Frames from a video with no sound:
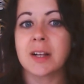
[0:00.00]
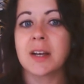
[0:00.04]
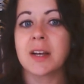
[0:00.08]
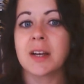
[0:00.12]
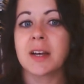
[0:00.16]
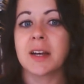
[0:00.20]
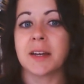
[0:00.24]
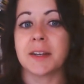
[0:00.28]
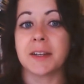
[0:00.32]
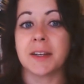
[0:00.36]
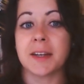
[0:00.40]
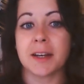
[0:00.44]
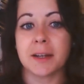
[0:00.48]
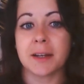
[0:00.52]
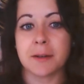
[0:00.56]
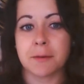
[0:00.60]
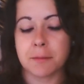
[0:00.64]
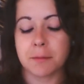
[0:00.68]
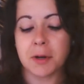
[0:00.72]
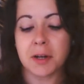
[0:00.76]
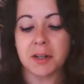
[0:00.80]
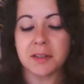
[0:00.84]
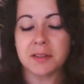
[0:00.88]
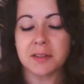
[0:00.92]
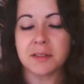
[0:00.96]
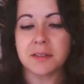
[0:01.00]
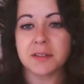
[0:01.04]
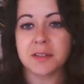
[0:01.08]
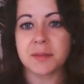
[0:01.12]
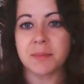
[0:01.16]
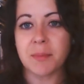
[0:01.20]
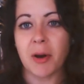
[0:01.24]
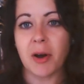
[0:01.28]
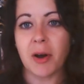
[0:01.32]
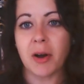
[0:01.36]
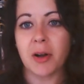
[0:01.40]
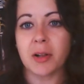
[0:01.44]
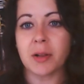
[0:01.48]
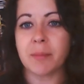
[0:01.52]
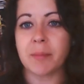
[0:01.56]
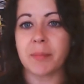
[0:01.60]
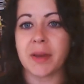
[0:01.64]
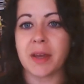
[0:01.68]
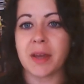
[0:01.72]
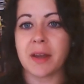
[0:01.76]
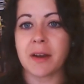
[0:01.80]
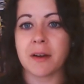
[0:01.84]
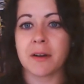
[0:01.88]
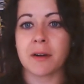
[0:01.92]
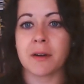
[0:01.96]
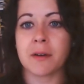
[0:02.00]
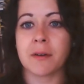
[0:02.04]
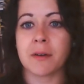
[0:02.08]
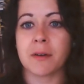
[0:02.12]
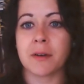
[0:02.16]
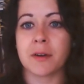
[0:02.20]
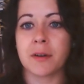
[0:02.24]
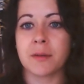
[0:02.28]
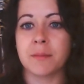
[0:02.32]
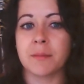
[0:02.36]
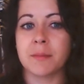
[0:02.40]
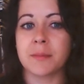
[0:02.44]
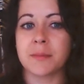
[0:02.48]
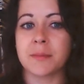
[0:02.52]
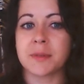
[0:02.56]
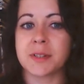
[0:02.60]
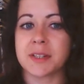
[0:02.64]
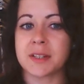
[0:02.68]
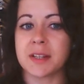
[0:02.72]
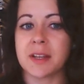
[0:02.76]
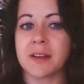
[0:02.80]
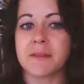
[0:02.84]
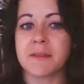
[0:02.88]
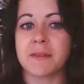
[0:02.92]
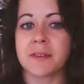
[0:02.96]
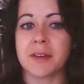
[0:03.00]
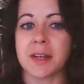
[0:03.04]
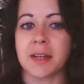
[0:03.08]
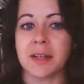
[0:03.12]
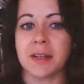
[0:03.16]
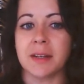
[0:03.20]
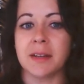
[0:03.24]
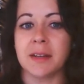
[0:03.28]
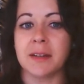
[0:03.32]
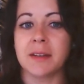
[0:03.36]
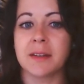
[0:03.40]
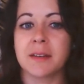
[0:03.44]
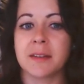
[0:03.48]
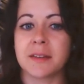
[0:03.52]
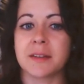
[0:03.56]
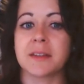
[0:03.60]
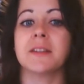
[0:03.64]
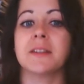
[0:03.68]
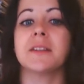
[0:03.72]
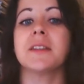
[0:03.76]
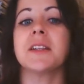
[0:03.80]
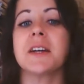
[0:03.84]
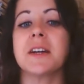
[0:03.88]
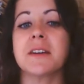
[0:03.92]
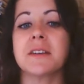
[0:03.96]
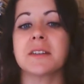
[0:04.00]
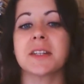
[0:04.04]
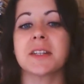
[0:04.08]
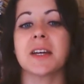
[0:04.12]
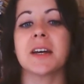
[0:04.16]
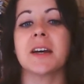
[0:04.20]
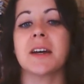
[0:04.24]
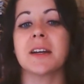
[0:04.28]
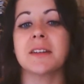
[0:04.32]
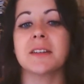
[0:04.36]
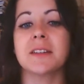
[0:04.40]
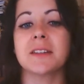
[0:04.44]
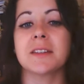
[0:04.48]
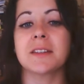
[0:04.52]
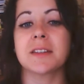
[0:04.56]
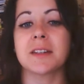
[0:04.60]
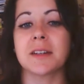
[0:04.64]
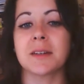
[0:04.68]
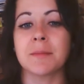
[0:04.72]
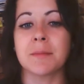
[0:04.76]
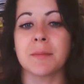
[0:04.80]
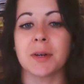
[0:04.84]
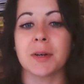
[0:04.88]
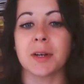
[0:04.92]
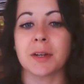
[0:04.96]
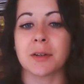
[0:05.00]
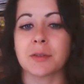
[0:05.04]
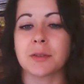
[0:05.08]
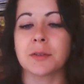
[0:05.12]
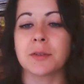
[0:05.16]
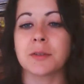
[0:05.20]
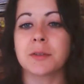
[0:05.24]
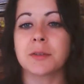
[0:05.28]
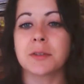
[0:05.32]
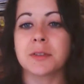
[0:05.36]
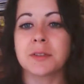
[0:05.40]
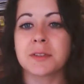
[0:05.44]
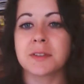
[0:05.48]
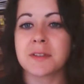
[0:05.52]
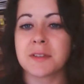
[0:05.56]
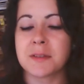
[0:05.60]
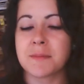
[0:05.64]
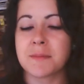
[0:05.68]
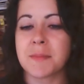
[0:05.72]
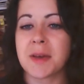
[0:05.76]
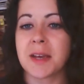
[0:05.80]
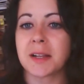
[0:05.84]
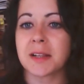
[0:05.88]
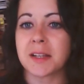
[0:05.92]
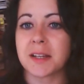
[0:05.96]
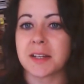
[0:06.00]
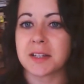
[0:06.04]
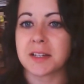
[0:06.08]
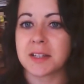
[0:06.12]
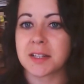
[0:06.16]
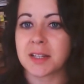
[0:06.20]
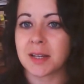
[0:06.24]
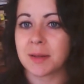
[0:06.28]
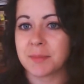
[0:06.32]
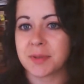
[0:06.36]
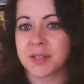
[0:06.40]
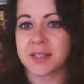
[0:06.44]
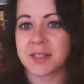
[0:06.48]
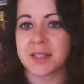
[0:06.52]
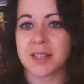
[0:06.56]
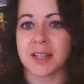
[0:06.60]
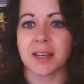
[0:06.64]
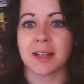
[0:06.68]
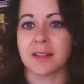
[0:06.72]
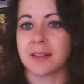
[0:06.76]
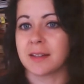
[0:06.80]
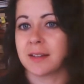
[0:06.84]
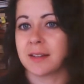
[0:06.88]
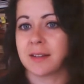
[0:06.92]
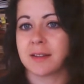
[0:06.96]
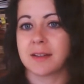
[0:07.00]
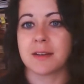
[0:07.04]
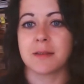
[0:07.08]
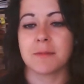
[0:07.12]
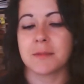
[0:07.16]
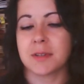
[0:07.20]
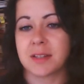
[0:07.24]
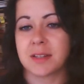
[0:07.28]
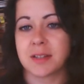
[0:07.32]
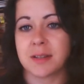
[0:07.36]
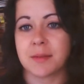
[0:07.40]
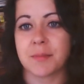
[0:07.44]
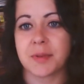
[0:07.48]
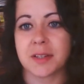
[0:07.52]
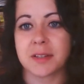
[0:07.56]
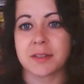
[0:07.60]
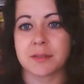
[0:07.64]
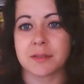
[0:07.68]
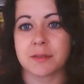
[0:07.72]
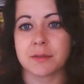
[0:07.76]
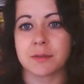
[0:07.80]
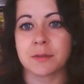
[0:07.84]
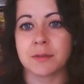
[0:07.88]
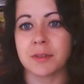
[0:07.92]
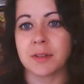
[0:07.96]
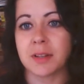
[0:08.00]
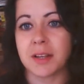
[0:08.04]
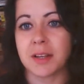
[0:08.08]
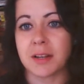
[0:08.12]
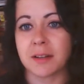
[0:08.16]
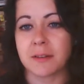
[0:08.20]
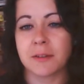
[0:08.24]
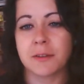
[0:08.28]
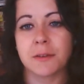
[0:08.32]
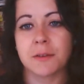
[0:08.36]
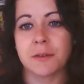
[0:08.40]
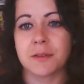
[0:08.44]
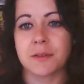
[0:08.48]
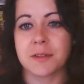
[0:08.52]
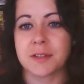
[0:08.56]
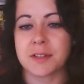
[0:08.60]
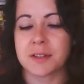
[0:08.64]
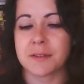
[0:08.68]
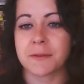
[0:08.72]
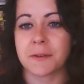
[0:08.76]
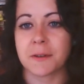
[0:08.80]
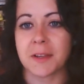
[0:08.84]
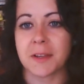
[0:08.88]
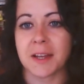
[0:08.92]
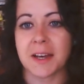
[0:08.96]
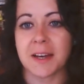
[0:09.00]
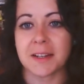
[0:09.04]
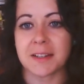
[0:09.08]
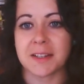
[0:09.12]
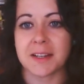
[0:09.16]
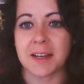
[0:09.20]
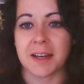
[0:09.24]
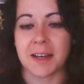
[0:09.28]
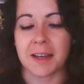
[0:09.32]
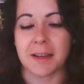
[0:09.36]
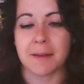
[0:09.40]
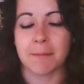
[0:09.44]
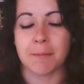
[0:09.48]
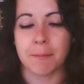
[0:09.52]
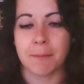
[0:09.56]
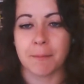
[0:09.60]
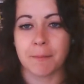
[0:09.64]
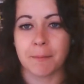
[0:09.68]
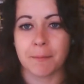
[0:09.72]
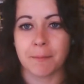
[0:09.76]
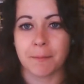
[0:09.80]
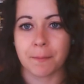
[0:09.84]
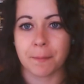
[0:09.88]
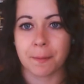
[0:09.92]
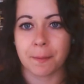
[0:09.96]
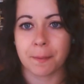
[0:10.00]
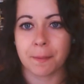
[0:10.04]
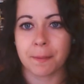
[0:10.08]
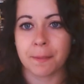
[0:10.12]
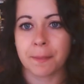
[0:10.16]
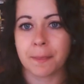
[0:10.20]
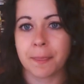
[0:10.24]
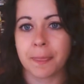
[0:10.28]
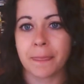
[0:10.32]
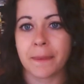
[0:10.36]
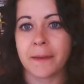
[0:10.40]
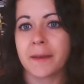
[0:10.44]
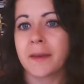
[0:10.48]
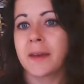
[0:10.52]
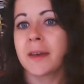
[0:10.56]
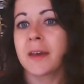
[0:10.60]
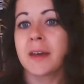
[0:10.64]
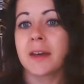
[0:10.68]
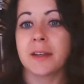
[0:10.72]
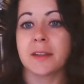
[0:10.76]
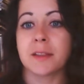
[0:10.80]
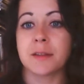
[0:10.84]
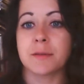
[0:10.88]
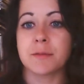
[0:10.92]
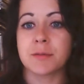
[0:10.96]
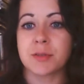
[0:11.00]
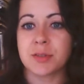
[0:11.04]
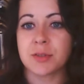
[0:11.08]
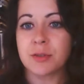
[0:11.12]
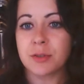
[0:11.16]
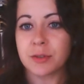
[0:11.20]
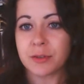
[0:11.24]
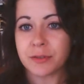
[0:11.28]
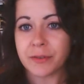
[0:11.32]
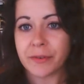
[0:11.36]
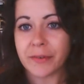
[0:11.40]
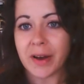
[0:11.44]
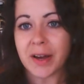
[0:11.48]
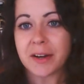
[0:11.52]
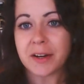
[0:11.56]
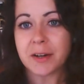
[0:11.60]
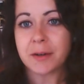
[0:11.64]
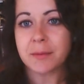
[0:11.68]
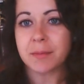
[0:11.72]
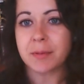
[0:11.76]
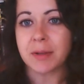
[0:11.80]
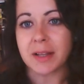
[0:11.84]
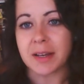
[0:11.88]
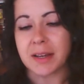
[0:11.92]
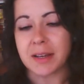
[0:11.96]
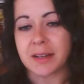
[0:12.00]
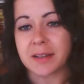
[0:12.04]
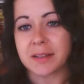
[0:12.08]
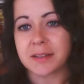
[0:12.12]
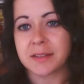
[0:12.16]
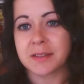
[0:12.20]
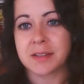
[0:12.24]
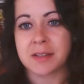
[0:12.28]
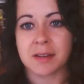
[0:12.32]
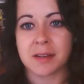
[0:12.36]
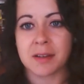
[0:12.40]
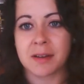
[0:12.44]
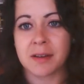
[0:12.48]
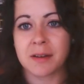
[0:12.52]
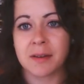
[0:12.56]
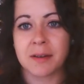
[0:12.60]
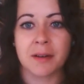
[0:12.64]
And he had one small bare room to live in, and the laird handed him an old smelly sheepskin that was to be his only clothes for that time. And there was no fireplace.